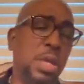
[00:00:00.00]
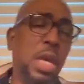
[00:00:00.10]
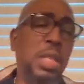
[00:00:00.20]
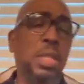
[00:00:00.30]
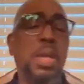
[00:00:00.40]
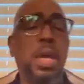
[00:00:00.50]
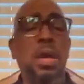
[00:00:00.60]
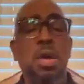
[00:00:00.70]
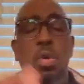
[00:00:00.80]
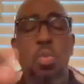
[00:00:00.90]
because of
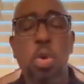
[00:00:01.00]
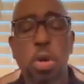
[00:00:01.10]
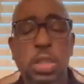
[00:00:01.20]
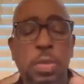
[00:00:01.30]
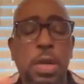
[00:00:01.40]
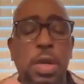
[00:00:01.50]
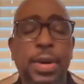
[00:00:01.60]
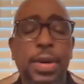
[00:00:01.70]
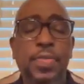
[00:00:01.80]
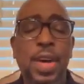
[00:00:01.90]
their worship
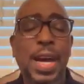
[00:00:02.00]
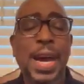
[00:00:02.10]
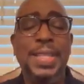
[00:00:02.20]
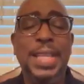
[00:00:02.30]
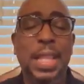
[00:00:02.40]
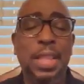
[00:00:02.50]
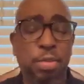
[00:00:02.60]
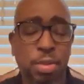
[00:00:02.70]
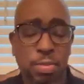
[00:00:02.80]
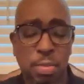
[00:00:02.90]
of
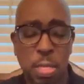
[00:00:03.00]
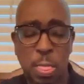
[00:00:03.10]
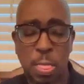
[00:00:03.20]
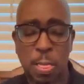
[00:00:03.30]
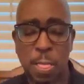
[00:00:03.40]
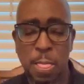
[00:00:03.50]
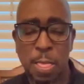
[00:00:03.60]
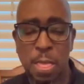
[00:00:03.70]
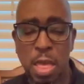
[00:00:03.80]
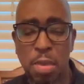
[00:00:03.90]
idolatry
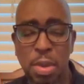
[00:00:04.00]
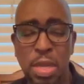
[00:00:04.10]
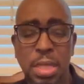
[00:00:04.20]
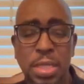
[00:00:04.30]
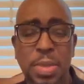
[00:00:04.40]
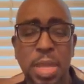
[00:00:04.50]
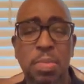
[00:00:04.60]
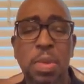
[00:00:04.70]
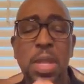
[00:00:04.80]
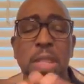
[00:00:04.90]
because of
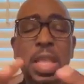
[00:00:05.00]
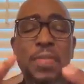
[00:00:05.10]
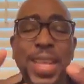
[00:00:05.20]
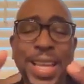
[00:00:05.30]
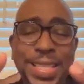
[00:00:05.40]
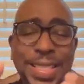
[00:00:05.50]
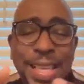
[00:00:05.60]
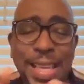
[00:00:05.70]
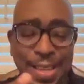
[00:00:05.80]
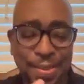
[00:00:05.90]
them living in
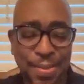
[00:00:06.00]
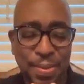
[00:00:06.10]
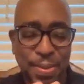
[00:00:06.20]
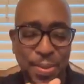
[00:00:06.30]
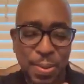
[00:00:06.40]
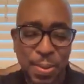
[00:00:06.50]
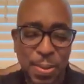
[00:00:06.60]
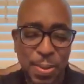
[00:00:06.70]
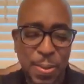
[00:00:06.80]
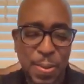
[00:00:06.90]
sin.
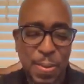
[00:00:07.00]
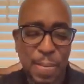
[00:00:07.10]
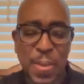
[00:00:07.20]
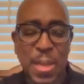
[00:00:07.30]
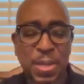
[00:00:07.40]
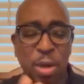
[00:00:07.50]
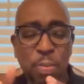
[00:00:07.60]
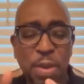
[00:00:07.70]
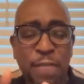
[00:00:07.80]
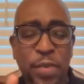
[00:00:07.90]
And
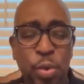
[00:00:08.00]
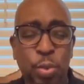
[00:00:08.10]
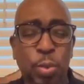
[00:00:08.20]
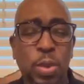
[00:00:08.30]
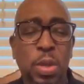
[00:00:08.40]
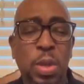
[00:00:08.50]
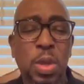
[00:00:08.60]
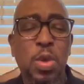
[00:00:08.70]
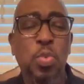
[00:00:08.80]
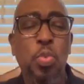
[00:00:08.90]
don't be fooled.
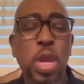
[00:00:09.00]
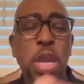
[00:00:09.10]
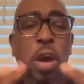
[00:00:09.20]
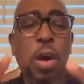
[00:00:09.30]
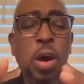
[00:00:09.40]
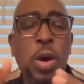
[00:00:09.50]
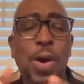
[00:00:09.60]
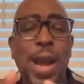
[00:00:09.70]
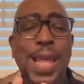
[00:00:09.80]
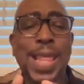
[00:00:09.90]
We are
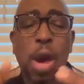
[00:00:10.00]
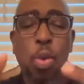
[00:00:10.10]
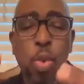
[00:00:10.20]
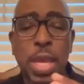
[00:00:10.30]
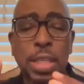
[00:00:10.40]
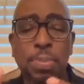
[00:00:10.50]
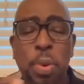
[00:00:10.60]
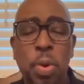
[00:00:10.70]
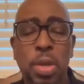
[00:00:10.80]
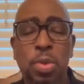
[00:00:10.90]
all at our
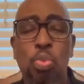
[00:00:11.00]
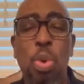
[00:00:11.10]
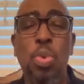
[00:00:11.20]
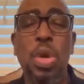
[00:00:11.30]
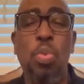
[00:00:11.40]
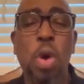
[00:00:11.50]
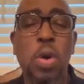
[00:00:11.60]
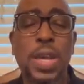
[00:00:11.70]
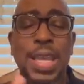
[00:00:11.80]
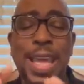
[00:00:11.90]
weakest point when we're
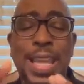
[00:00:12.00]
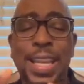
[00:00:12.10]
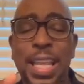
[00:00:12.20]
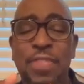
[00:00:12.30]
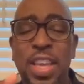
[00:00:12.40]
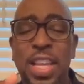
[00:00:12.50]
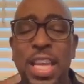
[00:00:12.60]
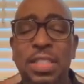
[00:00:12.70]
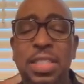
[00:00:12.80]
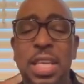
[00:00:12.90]
walking and
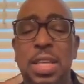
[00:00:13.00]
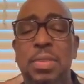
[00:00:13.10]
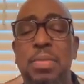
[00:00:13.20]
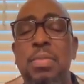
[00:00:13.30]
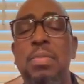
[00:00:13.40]
living in sin.